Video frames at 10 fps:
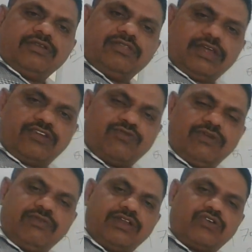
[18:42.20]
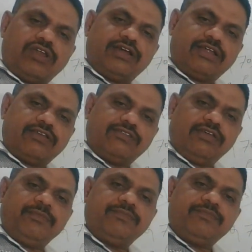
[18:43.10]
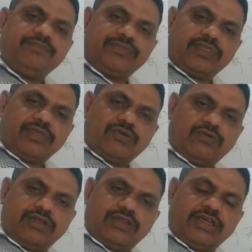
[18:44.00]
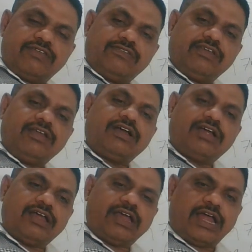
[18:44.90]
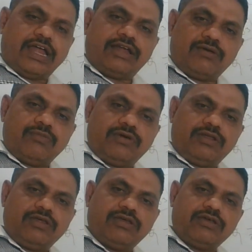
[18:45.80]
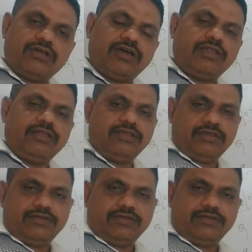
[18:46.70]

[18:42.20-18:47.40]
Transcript: That's why we will call it as a 1 as a add number or